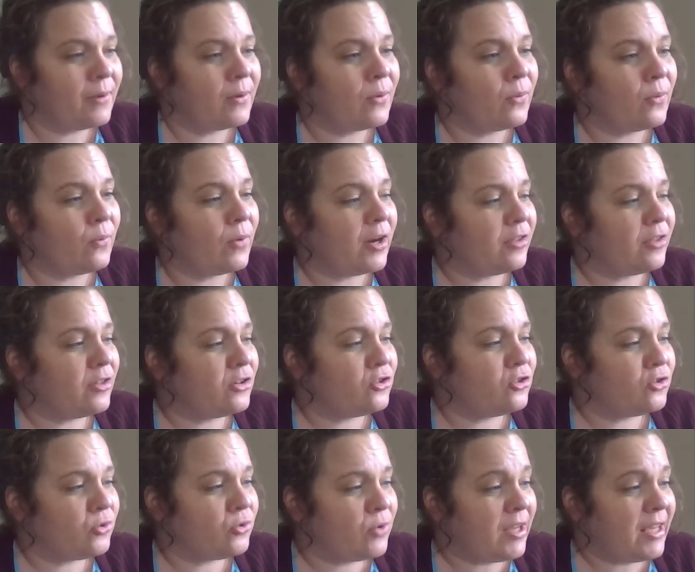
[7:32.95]
where the
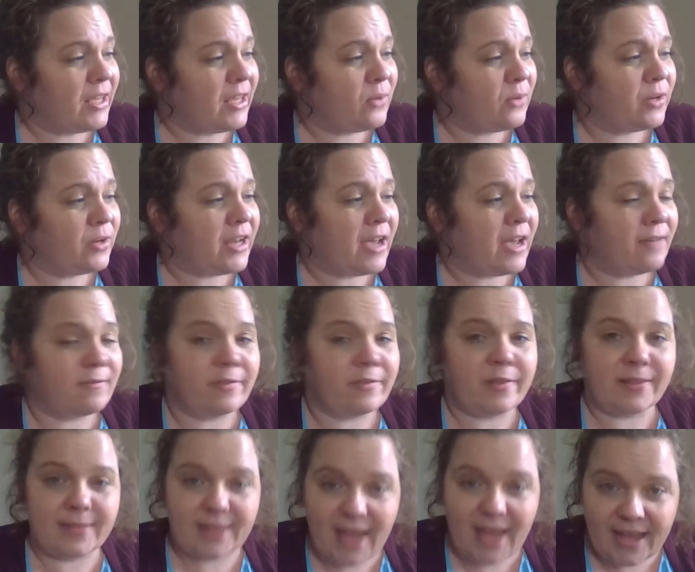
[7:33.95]
tree would have
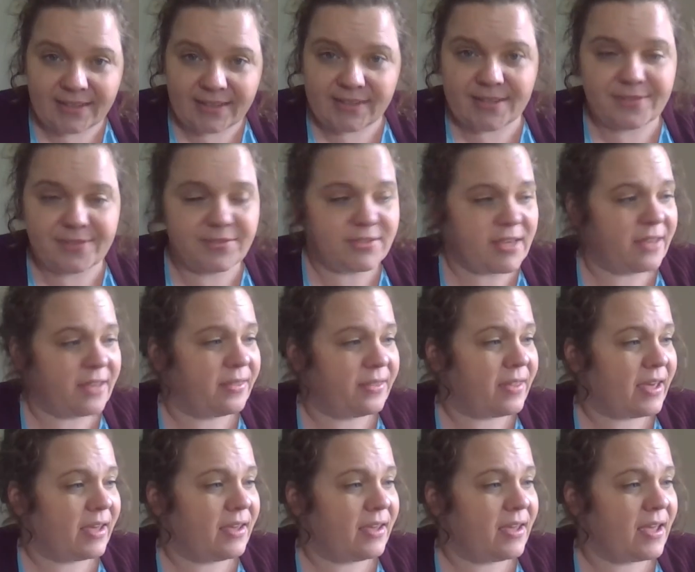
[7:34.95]
lots of
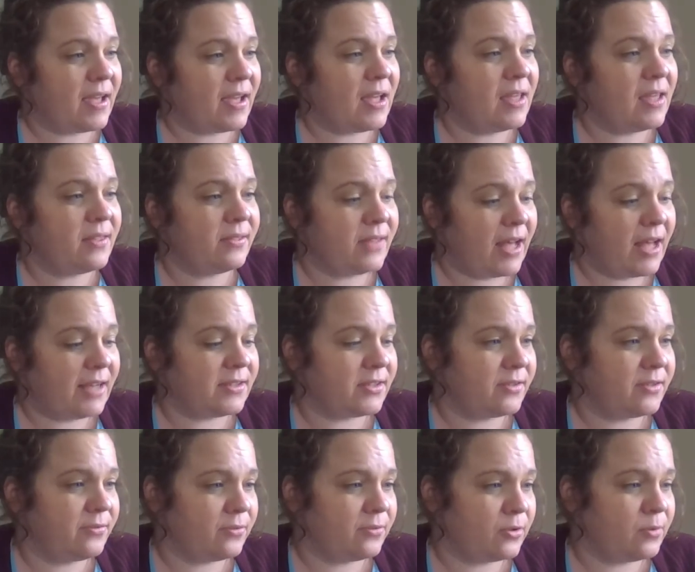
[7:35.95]
sunlight and lots
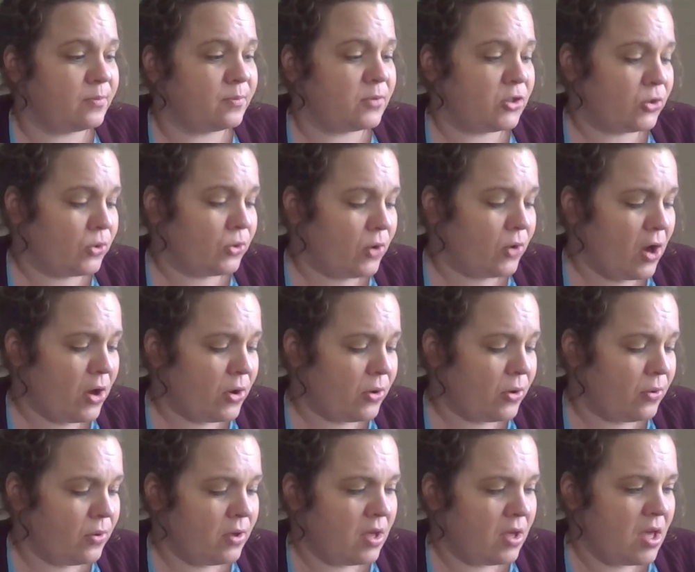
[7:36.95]
of room to
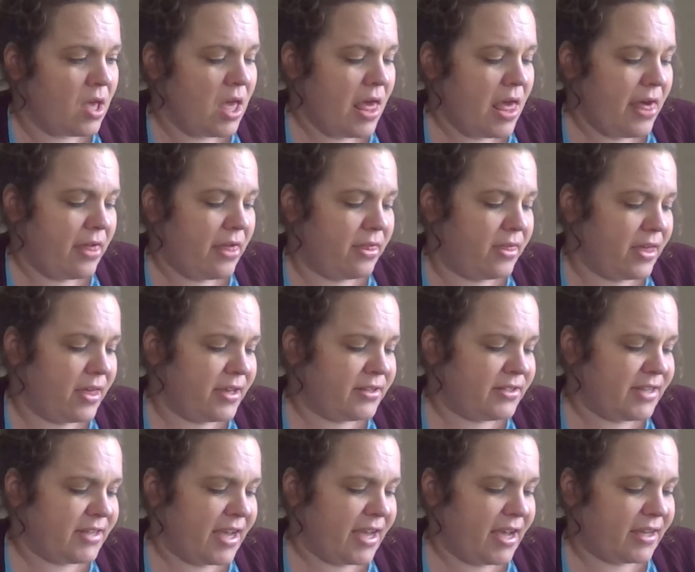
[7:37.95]
grow. Then
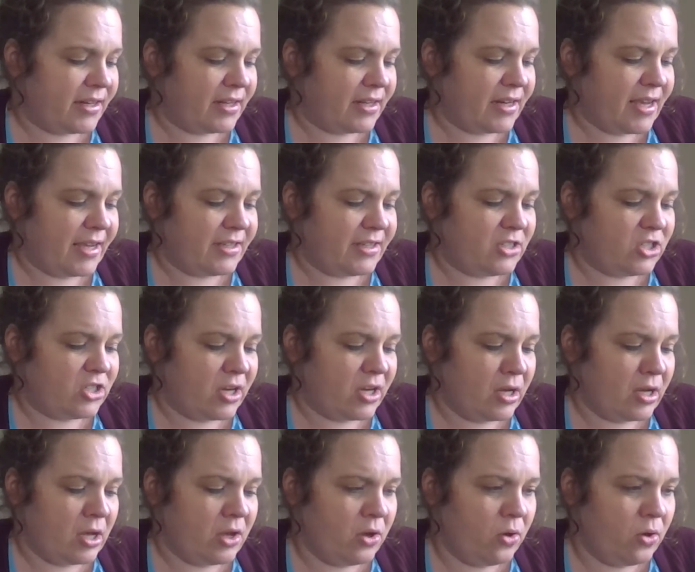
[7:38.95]
Dad and I
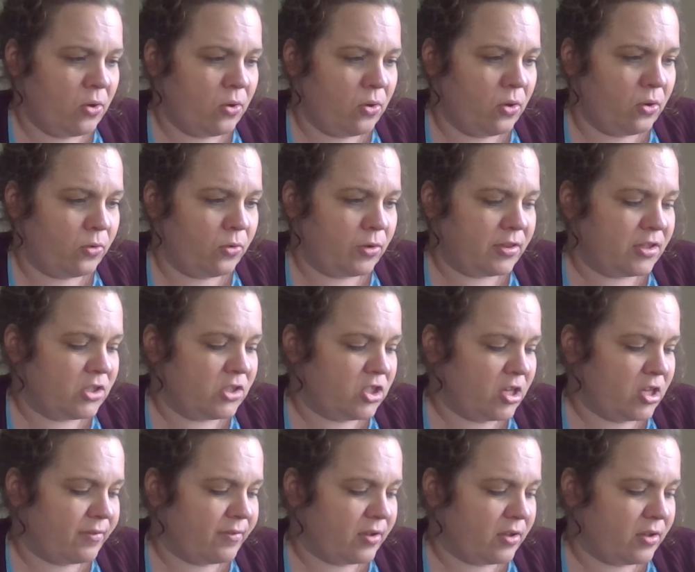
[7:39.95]
dug a hole with the
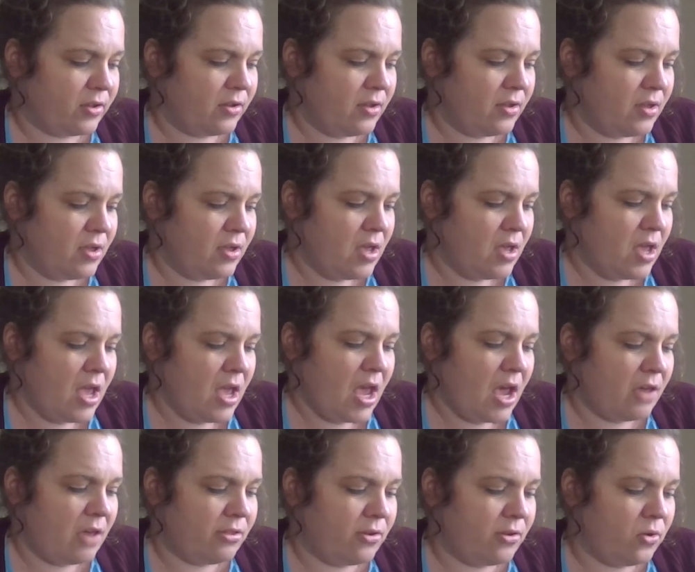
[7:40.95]
shovel,
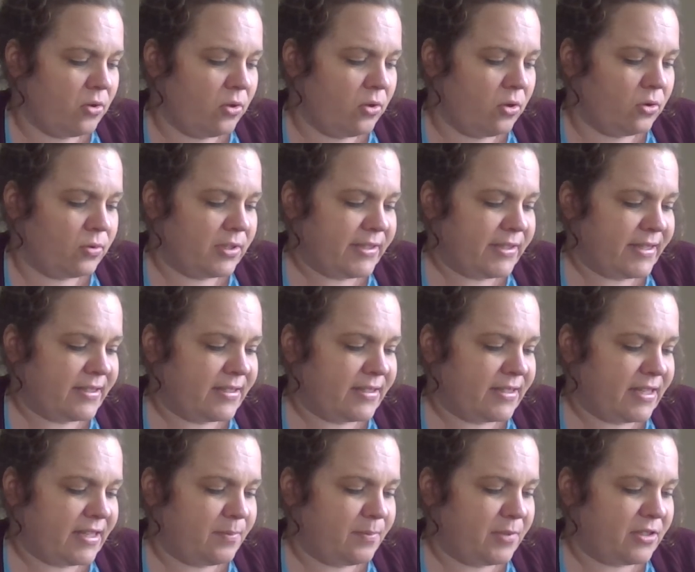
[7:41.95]
and the hole was as
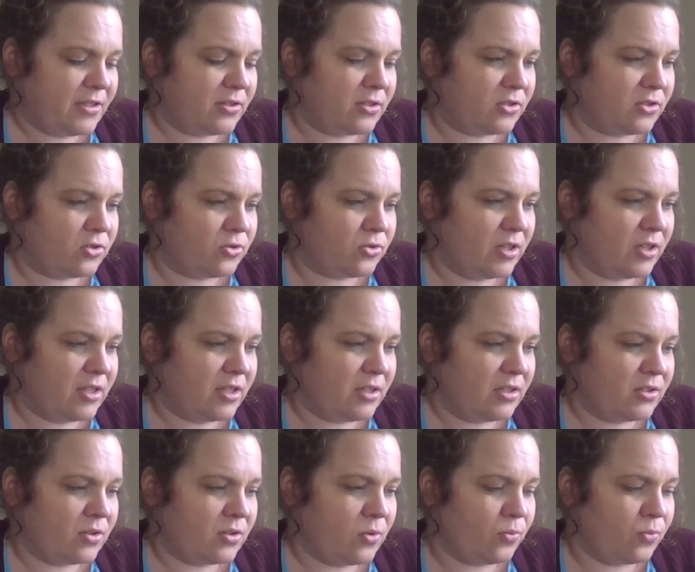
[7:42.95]
deep as the
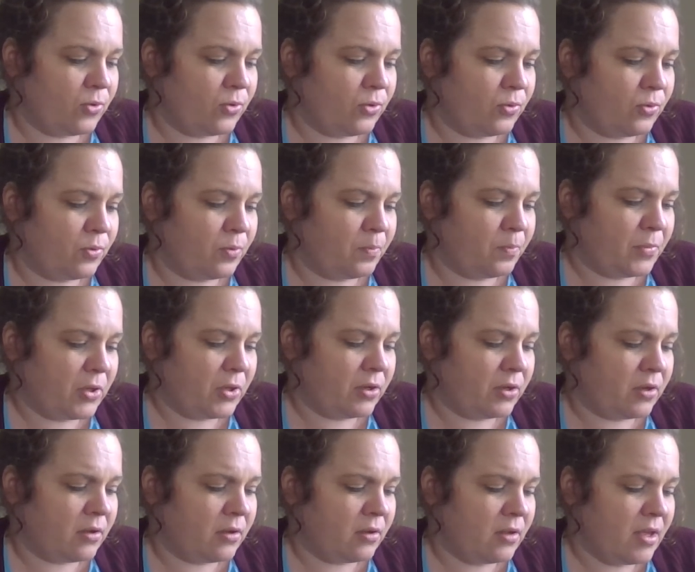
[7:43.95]
tree's root
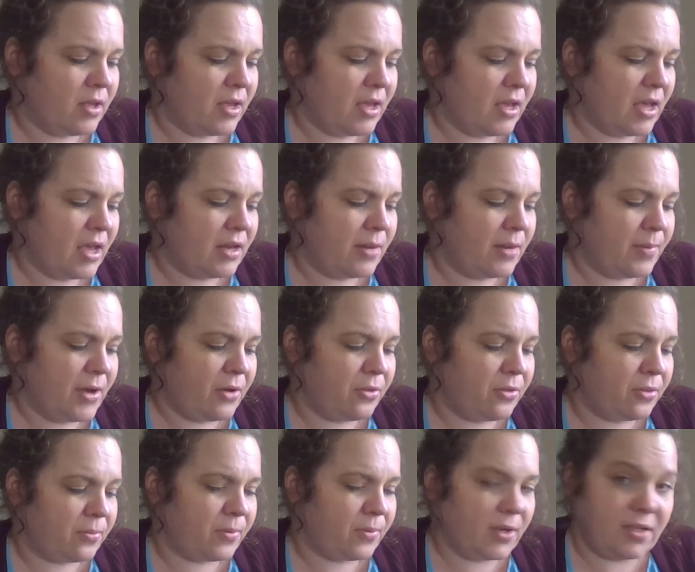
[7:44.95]
ball and about
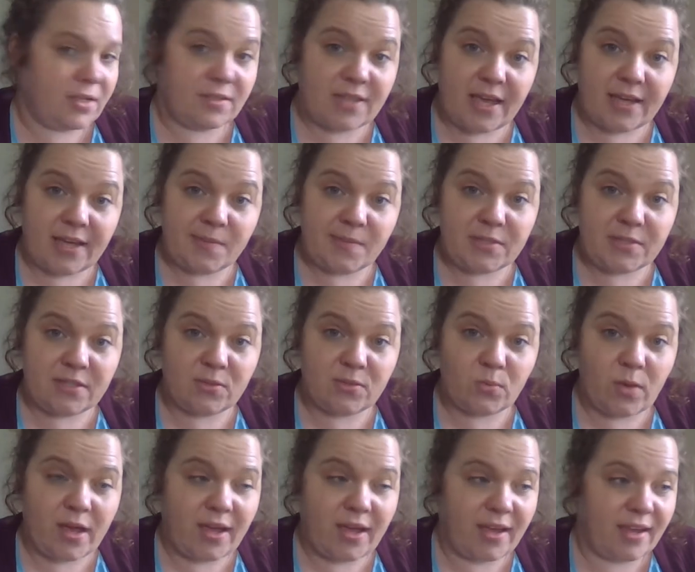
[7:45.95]
3 times as
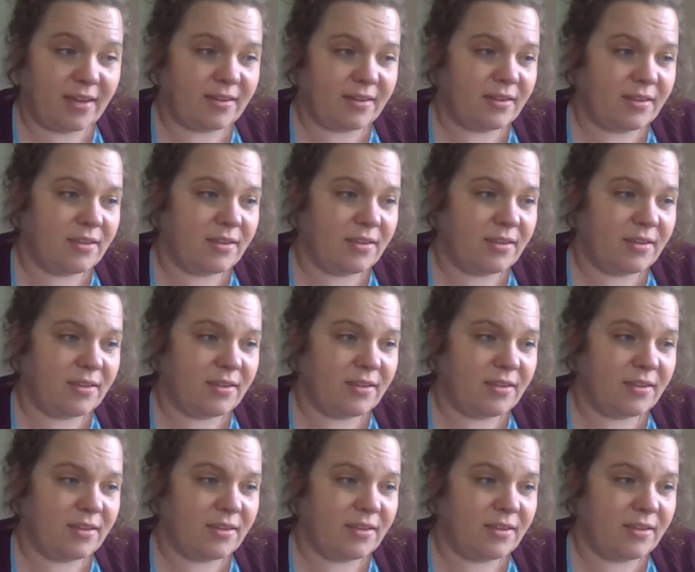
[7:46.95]
wide.